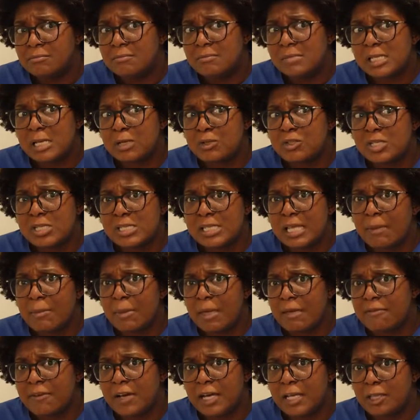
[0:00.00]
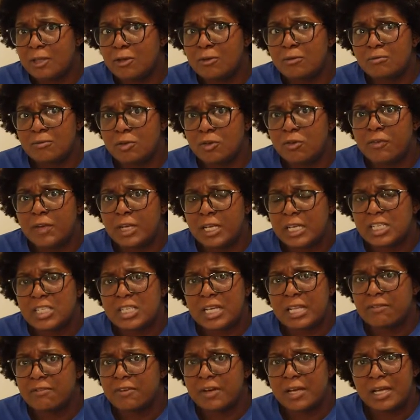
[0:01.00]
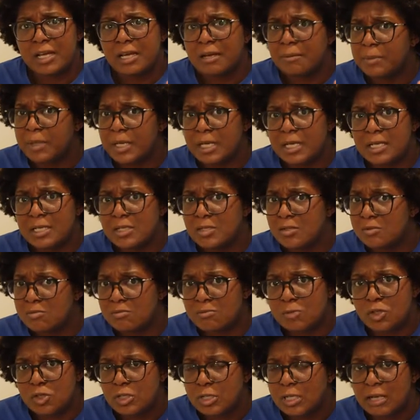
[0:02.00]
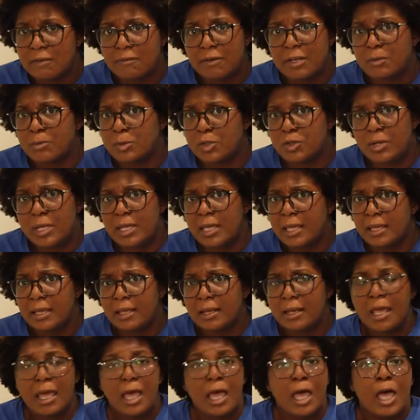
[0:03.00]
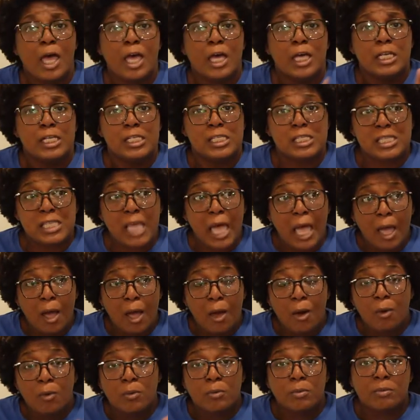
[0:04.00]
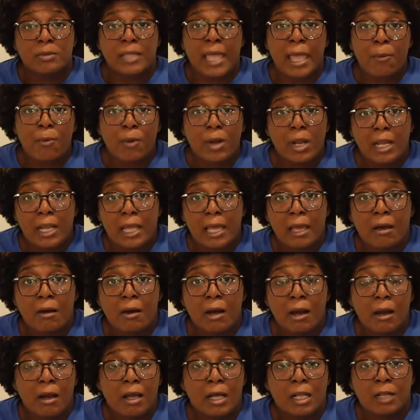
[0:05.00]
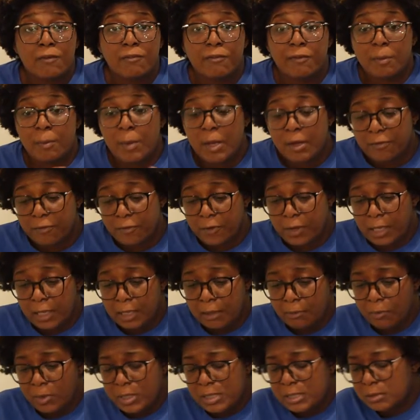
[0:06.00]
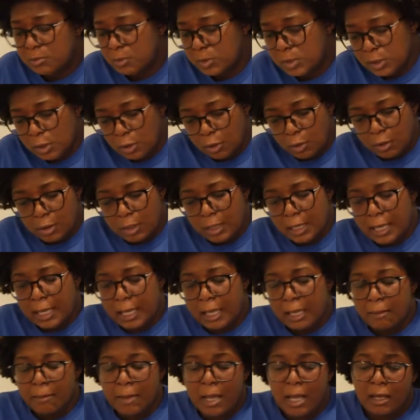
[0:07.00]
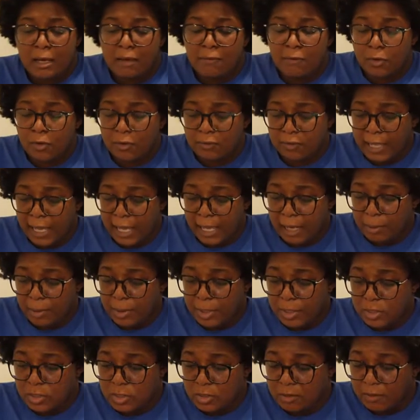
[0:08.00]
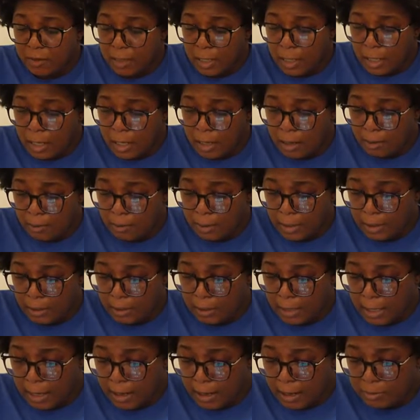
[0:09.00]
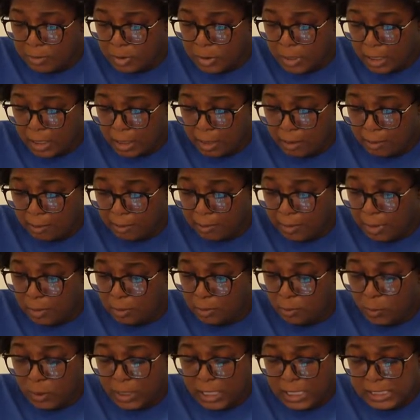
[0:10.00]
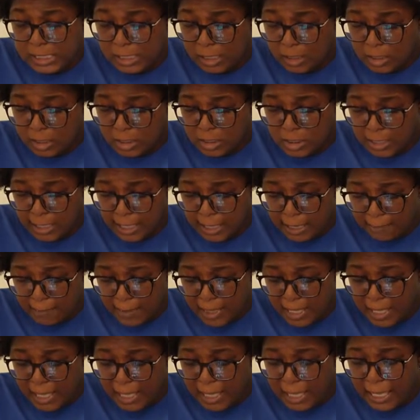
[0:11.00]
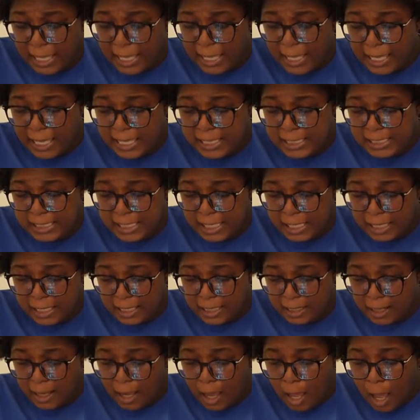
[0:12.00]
So she's like, man, fuck you. You finna get shot the fuck up because you should never did what you did. So they run down her, her female friend. What's what's the girl name? I don't even know if they got a picture of her on here, y'all. I'm trying to hurry up and get. When I tell you this shit had me heated.